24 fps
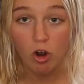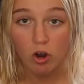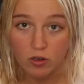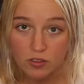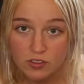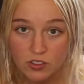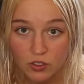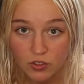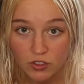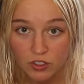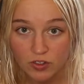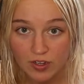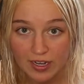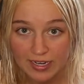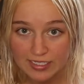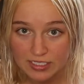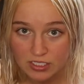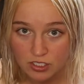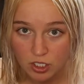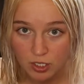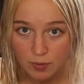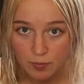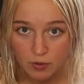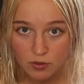Also in the
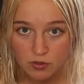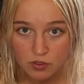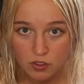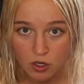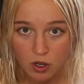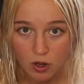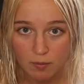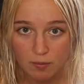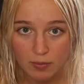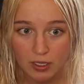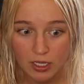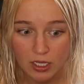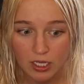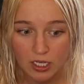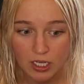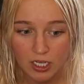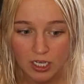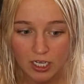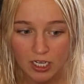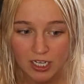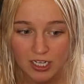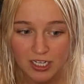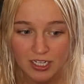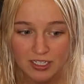last clip you saw
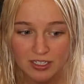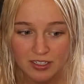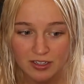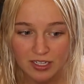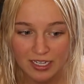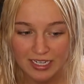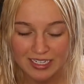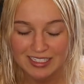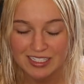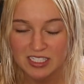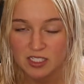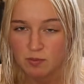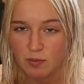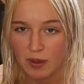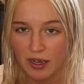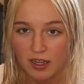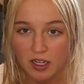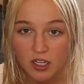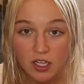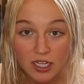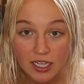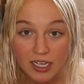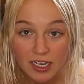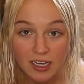me like
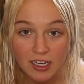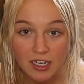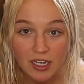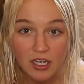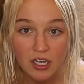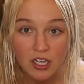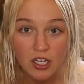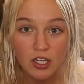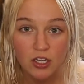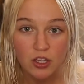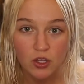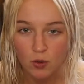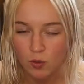speckling the